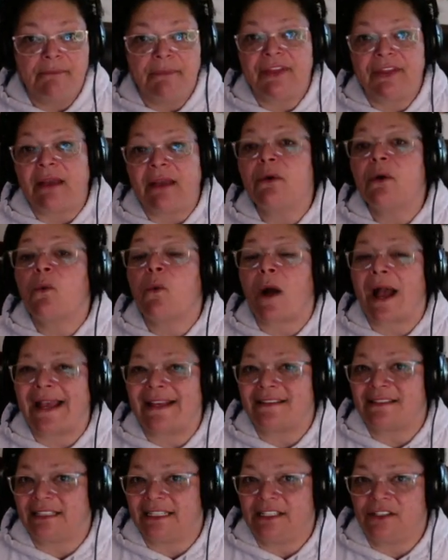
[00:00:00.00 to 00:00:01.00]
but they were
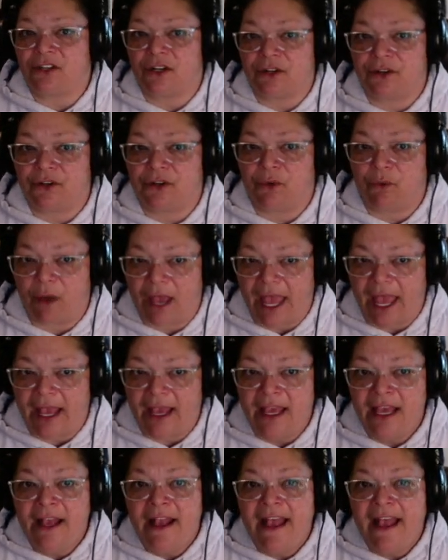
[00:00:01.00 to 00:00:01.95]
wisely turned away,